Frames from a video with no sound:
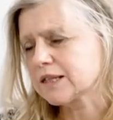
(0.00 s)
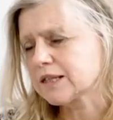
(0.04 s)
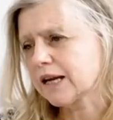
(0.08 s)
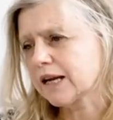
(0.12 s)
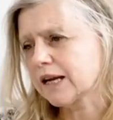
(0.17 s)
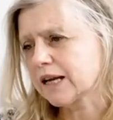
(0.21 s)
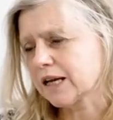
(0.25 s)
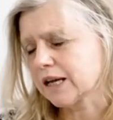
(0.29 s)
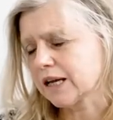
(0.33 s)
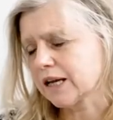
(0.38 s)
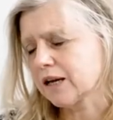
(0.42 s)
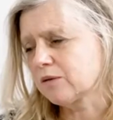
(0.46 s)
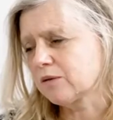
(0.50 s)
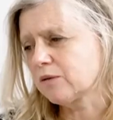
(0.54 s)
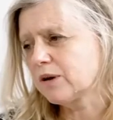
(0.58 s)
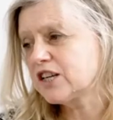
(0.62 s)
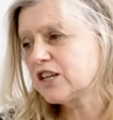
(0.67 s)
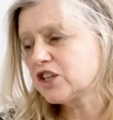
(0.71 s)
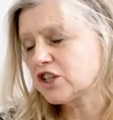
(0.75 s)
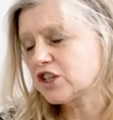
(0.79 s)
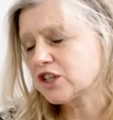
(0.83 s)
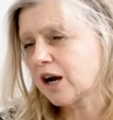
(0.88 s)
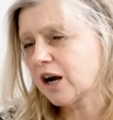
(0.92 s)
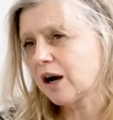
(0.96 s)
It's like a
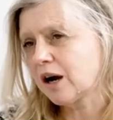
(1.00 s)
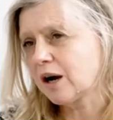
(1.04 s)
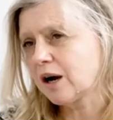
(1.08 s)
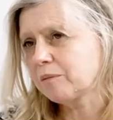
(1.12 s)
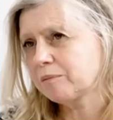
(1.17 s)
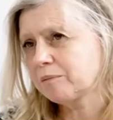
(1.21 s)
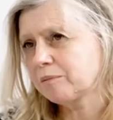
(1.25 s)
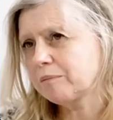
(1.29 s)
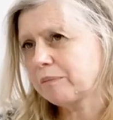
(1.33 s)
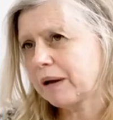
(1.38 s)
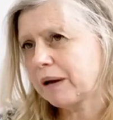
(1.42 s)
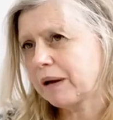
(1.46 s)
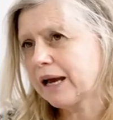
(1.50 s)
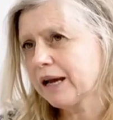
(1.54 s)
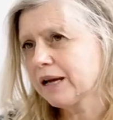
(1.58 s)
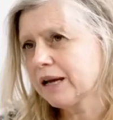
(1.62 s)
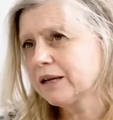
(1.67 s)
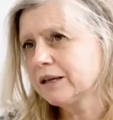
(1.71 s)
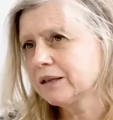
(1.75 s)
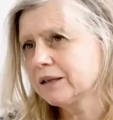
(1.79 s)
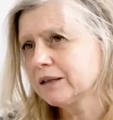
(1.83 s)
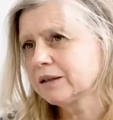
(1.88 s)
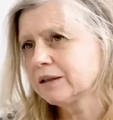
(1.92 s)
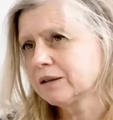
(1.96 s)
really sharp
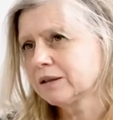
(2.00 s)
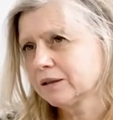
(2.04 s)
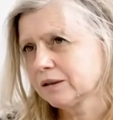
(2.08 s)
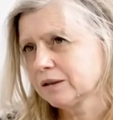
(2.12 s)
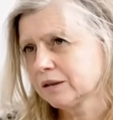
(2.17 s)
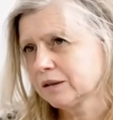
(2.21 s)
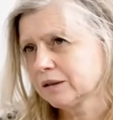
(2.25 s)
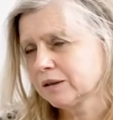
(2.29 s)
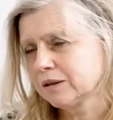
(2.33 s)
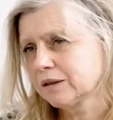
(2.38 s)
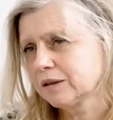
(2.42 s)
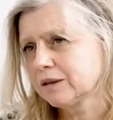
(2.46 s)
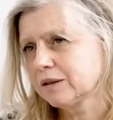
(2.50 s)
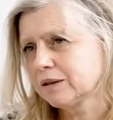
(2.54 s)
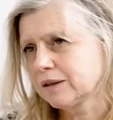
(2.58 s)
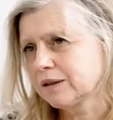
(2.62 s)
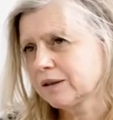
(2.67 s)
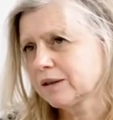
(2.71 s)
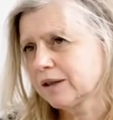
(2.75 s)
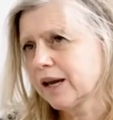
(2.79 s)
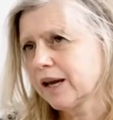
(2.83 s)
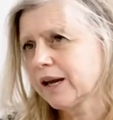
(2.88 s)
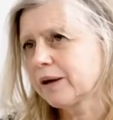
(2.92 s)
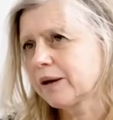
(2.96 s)
pain. Mm,
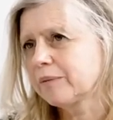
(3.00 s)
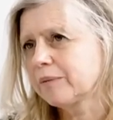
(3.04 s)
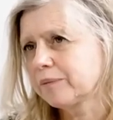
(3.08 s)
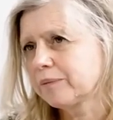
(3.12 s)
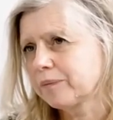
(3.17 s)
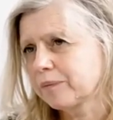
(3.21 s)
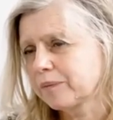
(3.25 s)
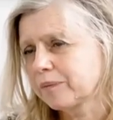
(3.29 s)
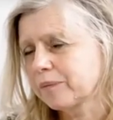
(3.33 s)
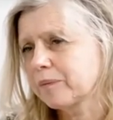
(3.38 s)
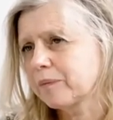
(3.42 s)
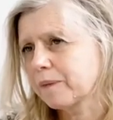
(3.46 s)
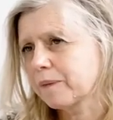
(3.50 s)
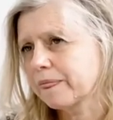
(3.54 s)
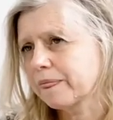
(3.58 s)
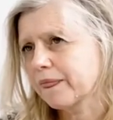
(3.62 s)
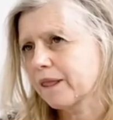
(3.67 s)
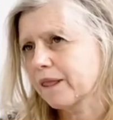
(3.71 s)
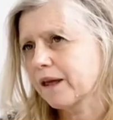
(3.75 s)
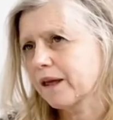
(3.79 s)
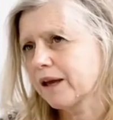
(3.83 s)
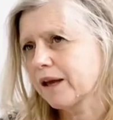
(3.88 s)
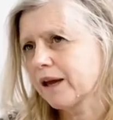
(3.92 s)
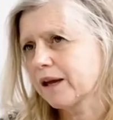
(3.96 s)
see. Yeah. Okay.
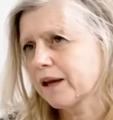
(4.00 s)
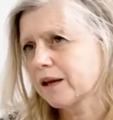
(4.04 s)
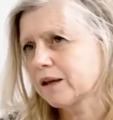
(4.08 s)
And yeah.